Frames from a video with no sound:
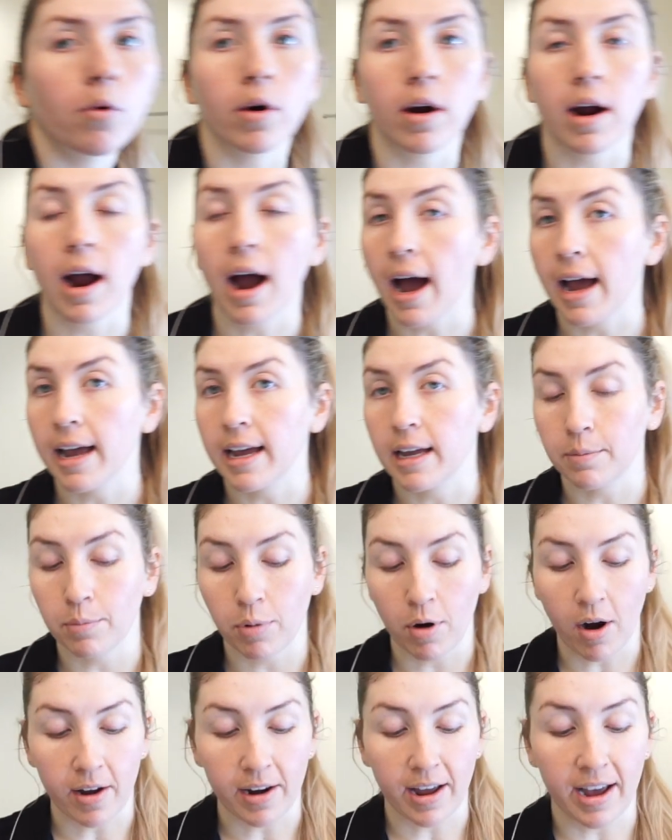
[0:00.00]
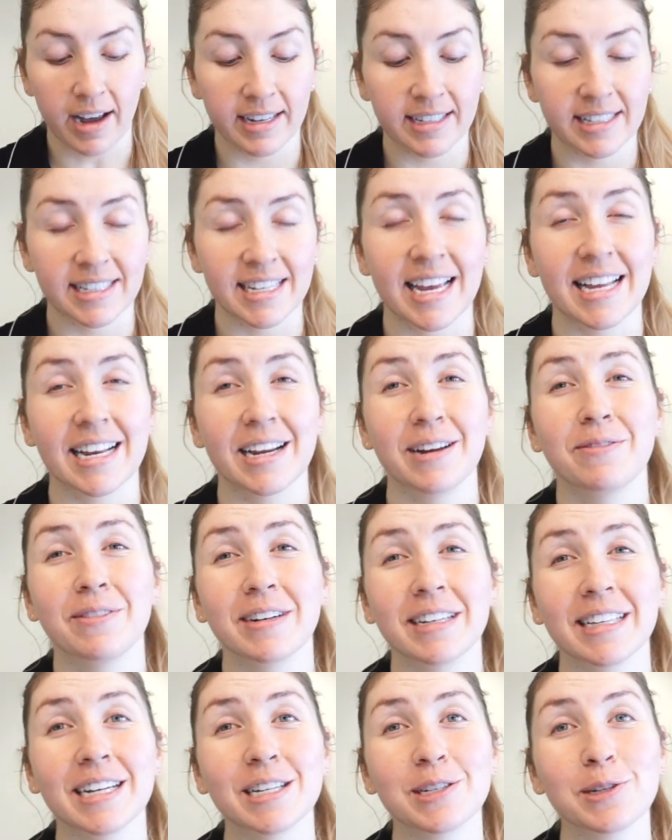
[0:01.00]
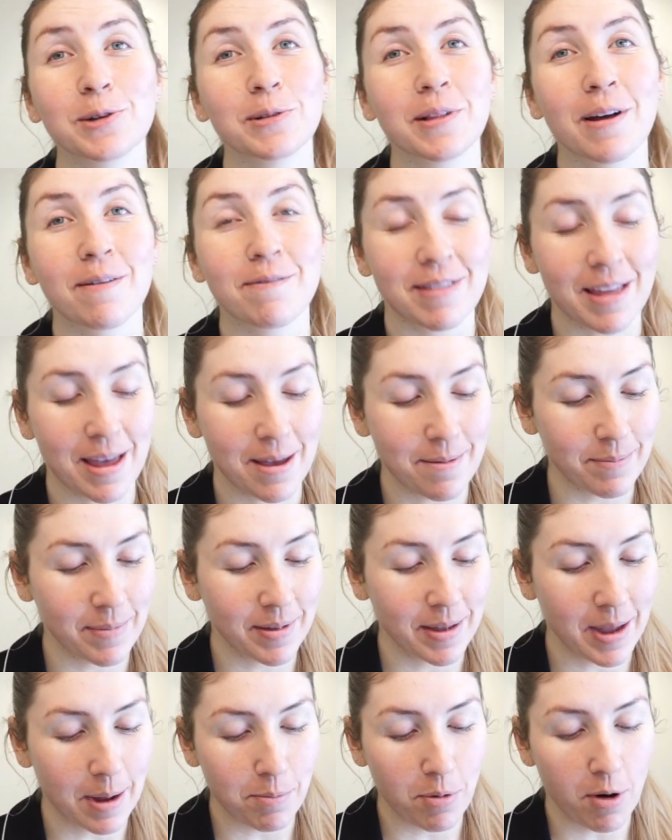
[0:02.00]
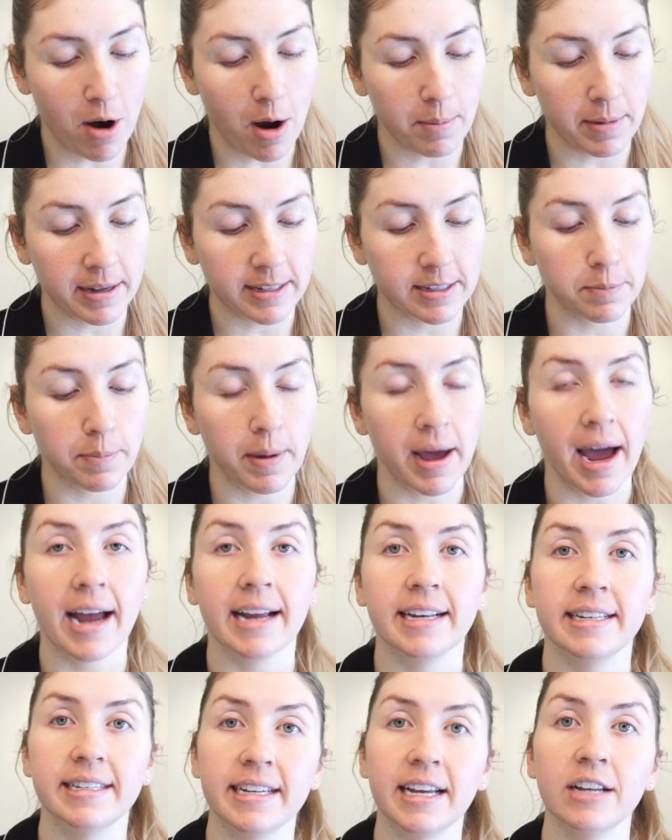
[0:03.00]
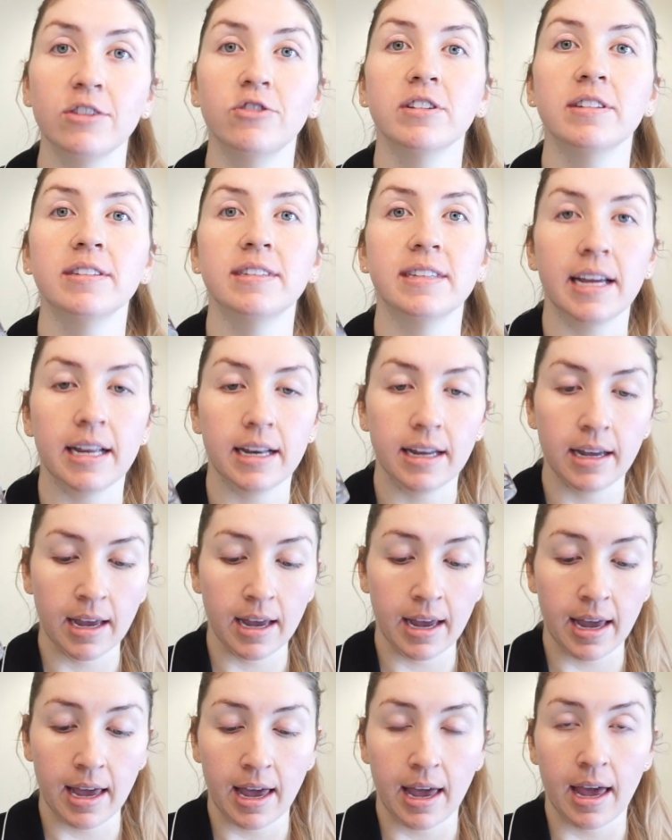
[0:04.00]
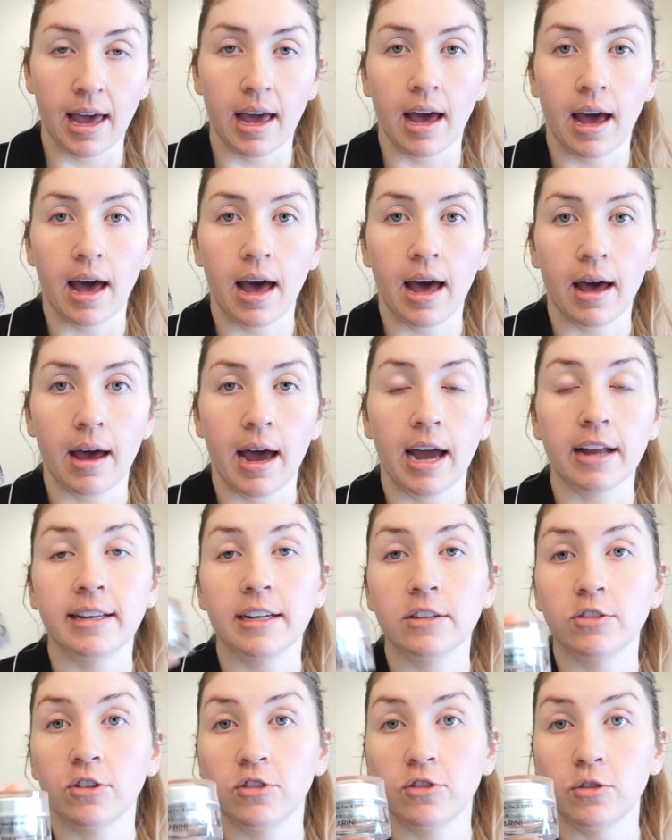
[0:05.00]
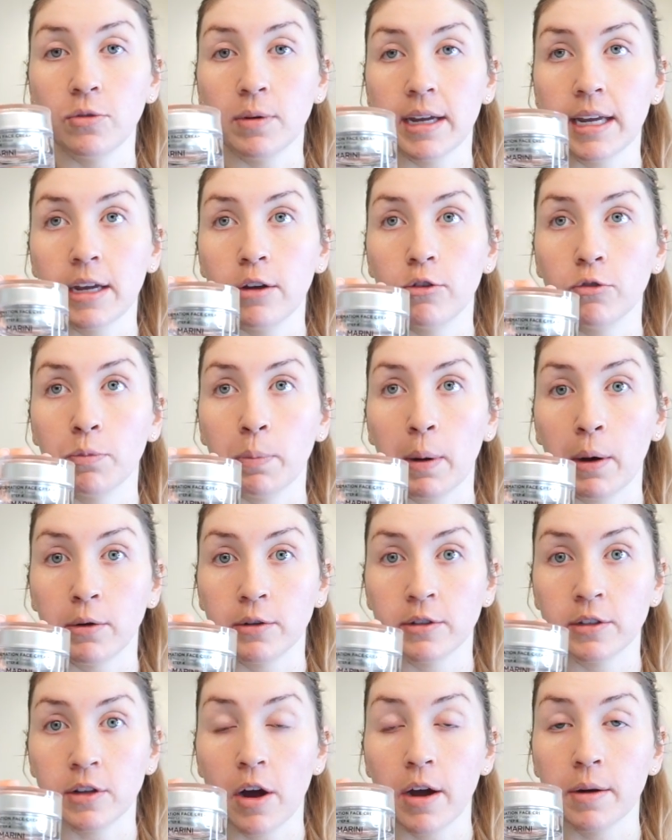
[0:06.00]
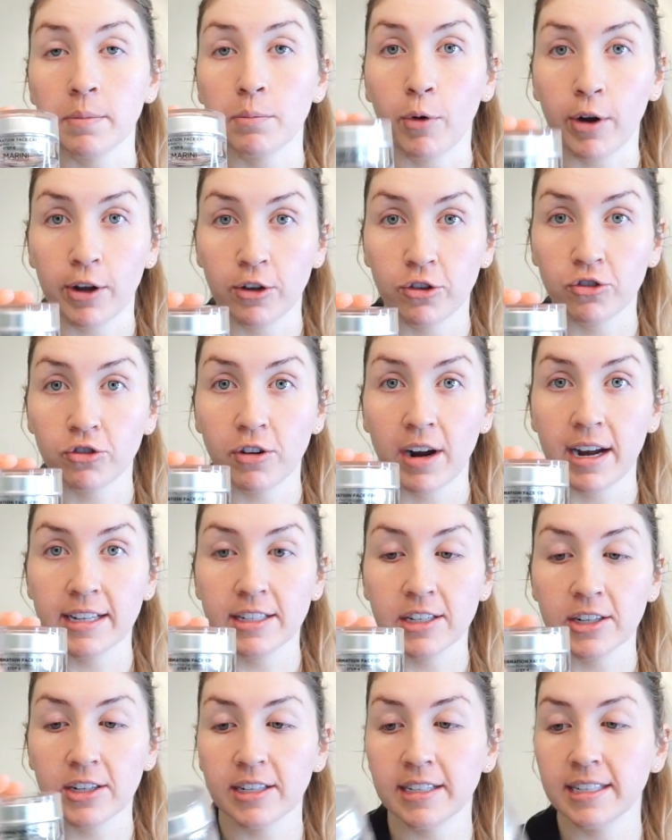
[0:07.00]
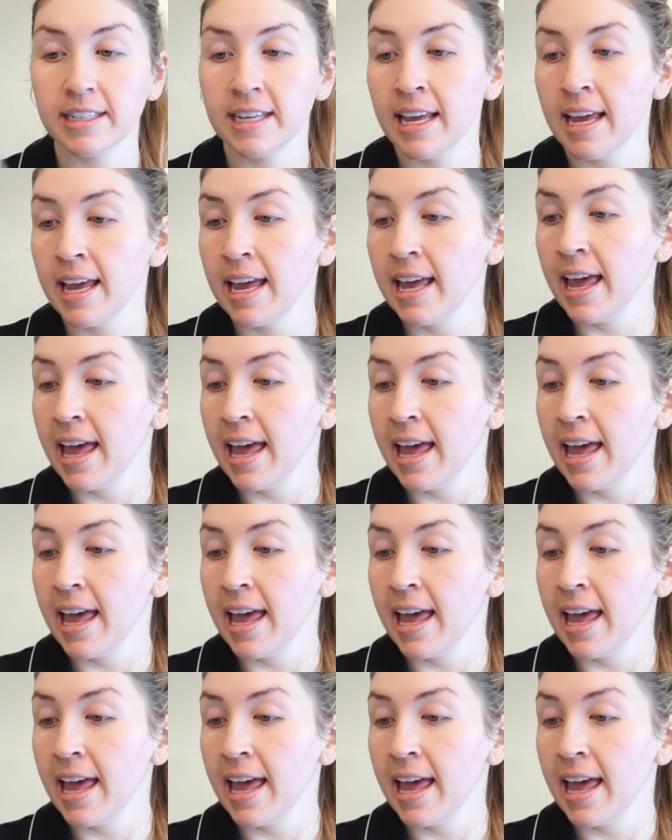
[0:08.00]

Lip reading: more high-end products, and I really do love them, I promise. But I did just do a huge post on moisturizers,